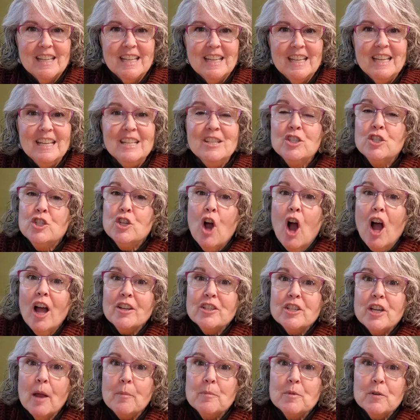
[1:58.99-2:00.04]
In John
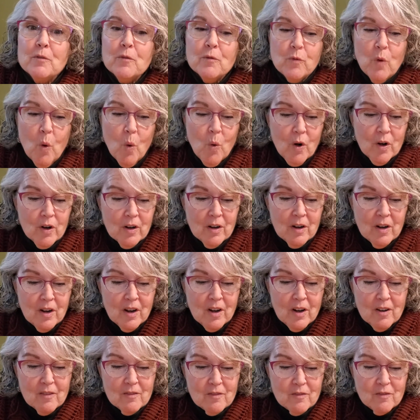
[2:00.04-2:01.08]
chapter 4,
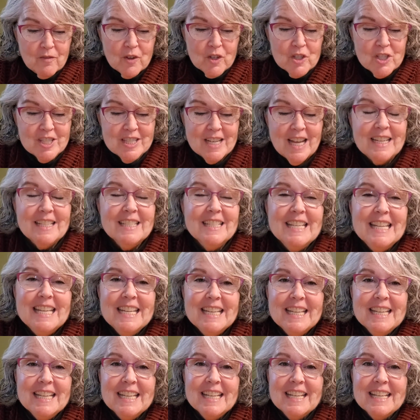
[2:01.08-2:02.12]
verse
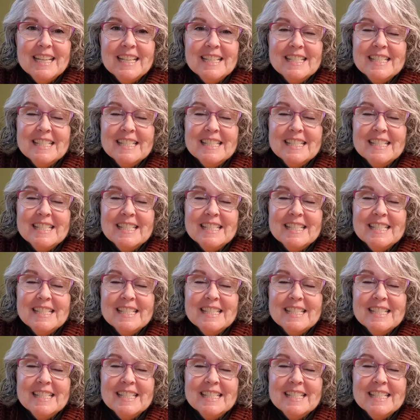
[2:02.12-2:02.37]
19, it